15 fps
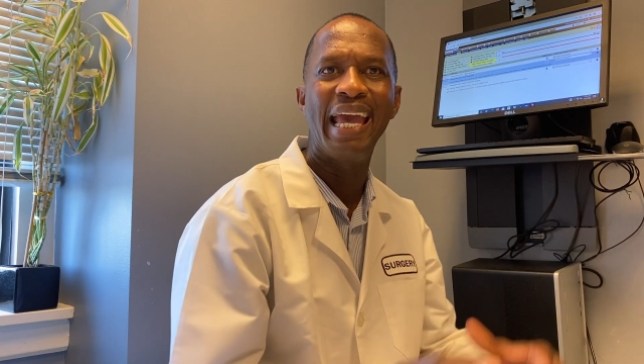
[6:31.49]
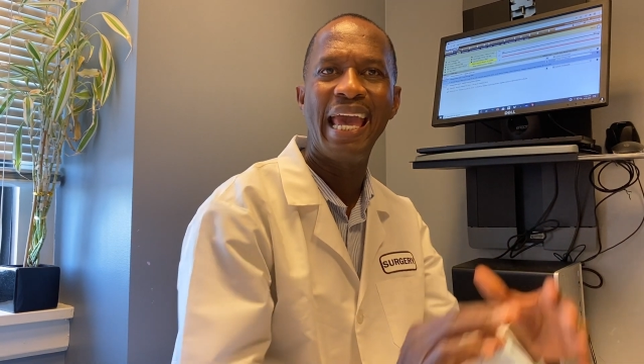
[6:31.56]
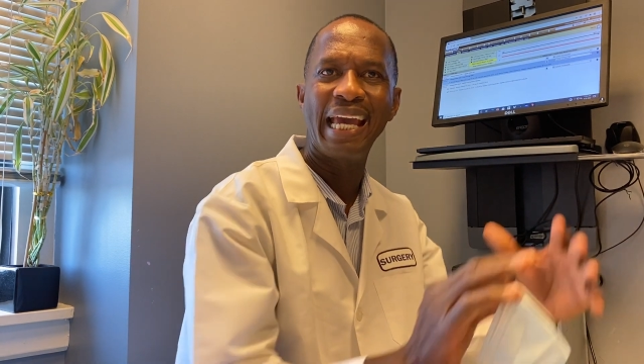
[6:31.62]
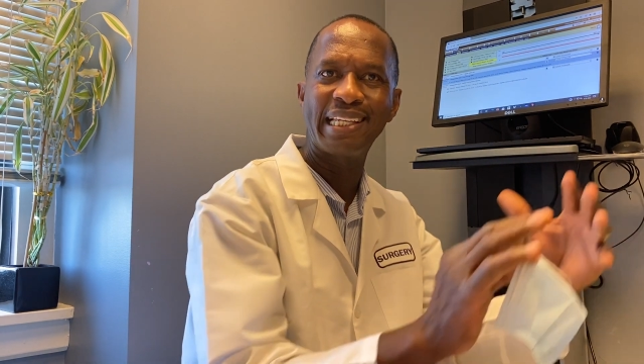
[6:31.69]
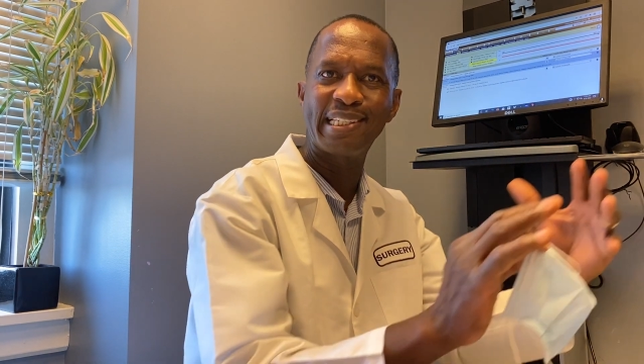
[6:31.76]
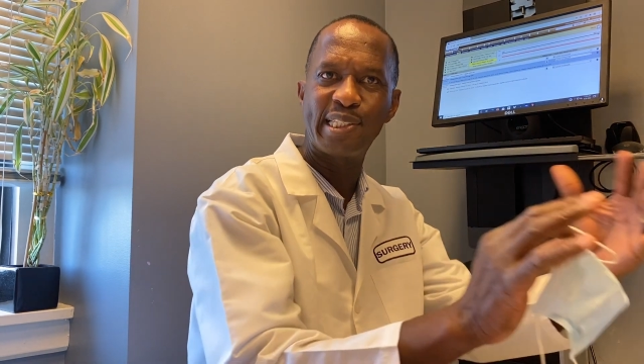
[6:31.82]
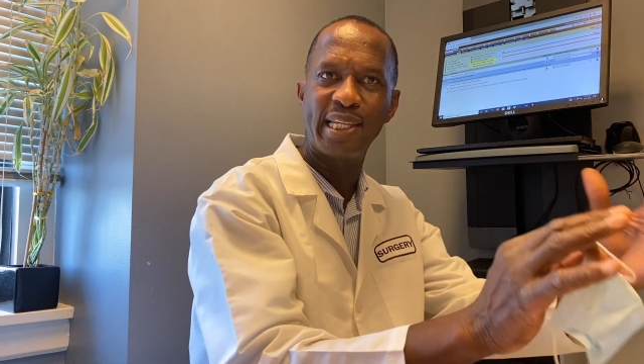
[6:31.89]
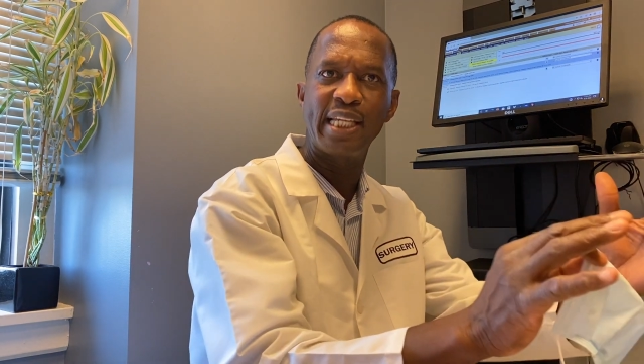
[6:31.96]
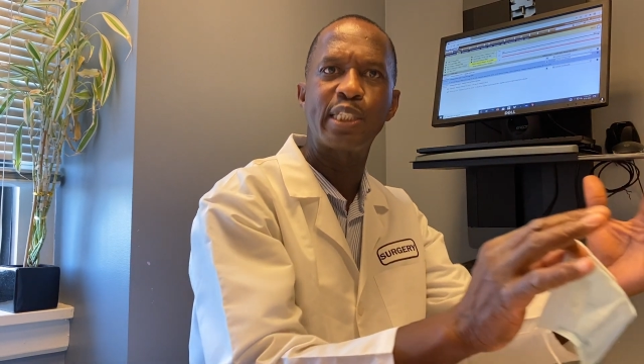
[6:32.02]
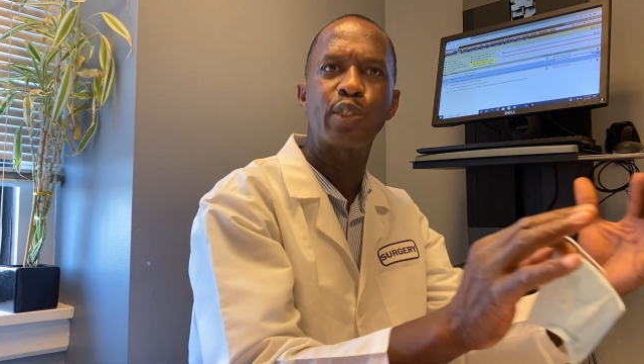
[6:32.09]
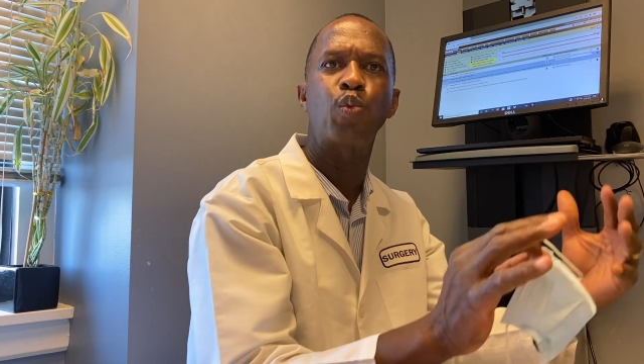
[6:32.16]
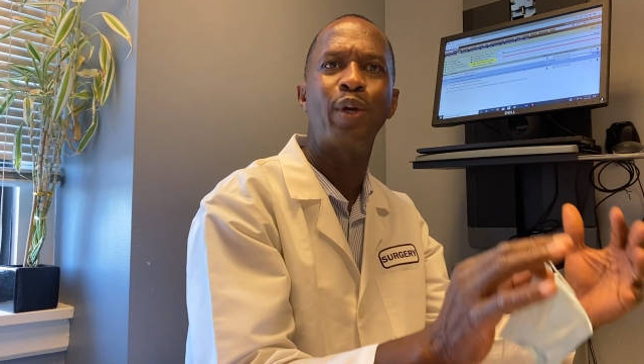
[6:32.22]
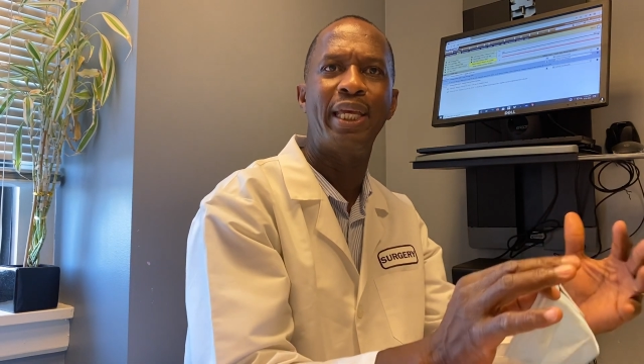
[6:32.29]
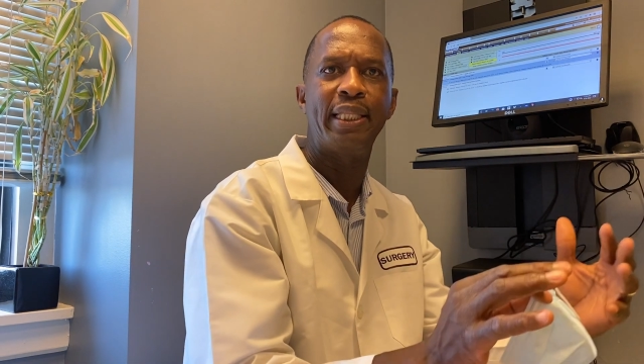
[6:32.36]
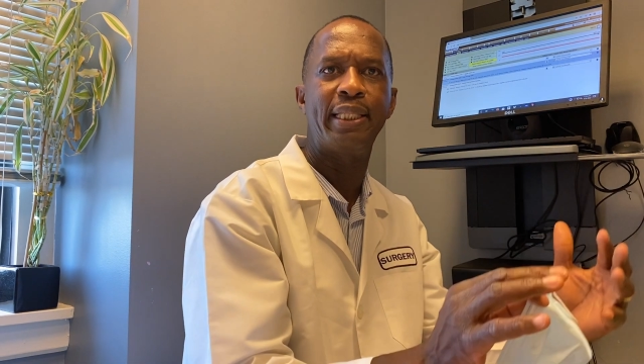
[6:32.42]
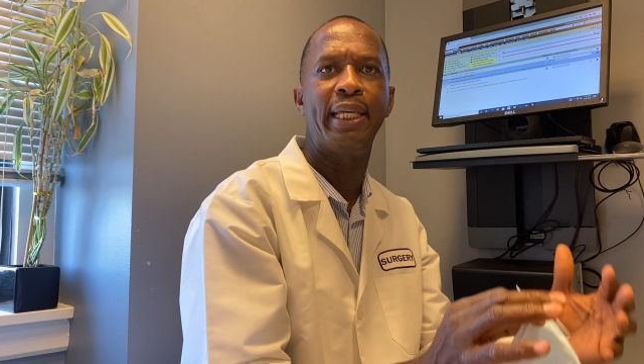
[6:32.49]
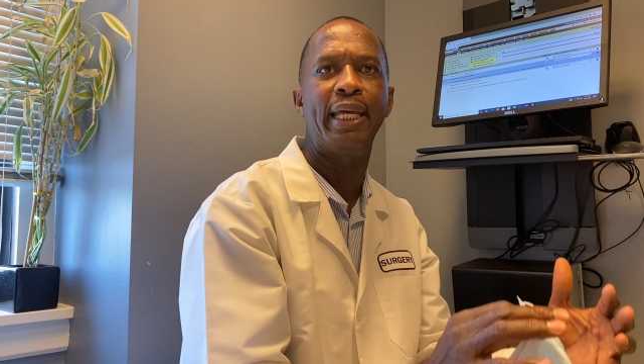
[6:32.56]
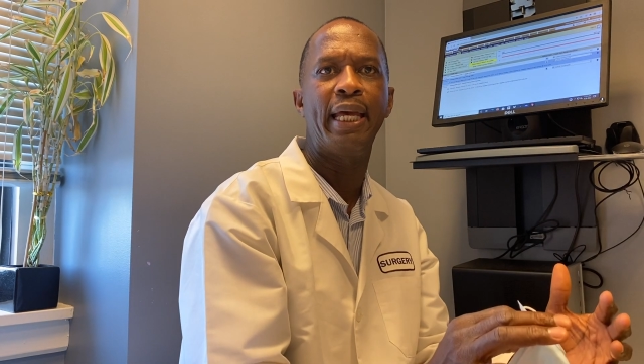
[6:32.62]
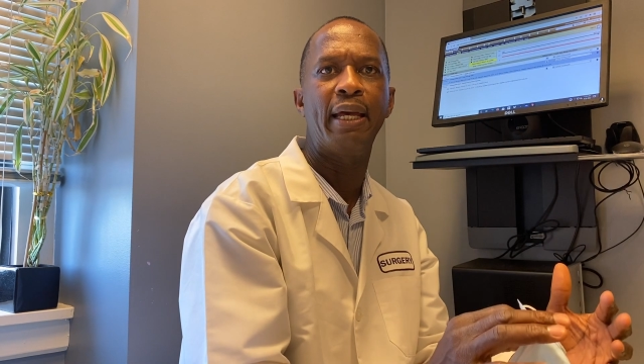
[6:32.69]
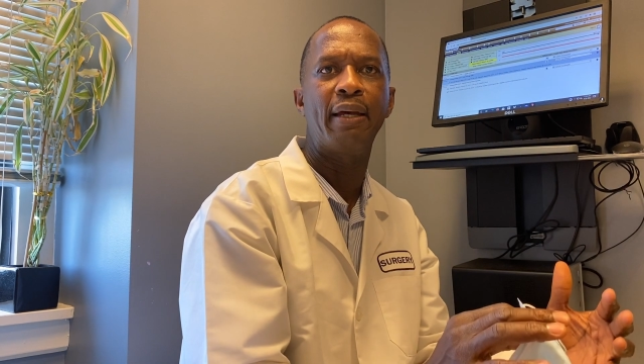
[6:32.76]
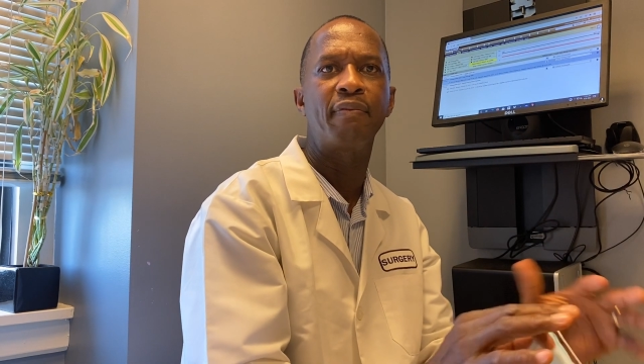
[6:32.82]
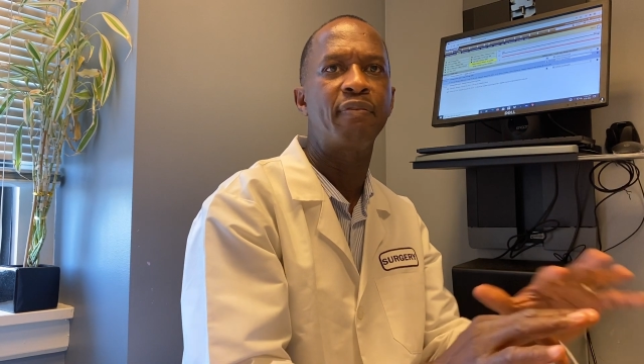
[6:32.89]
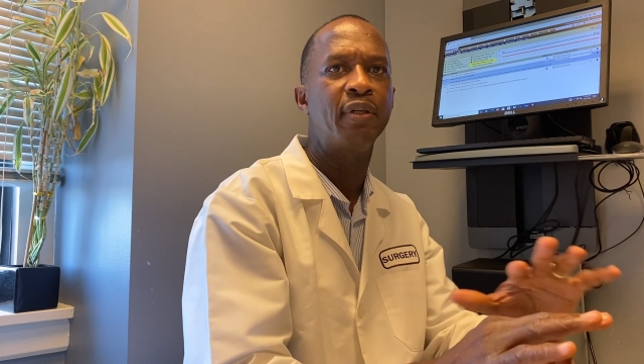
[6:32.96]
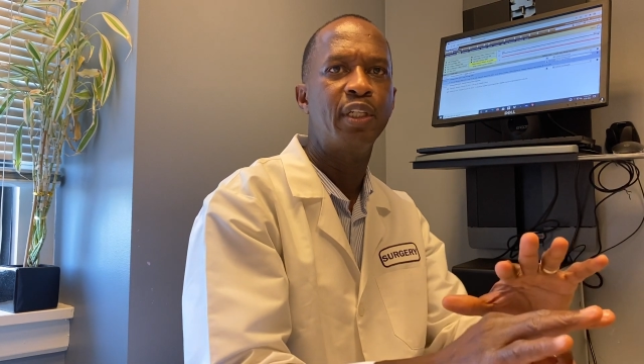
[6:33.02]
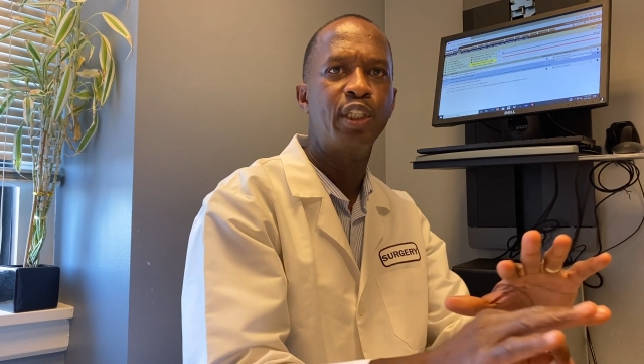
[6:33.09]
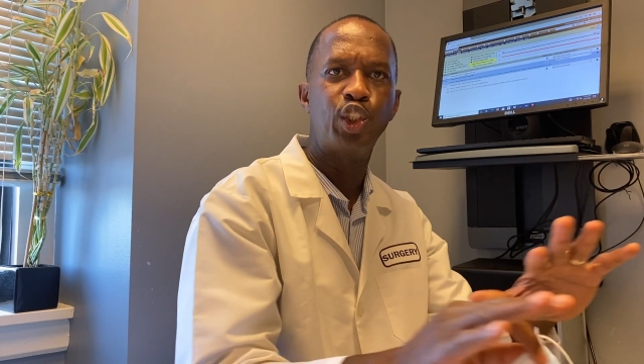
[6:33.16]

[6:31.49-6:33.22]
excess weight they have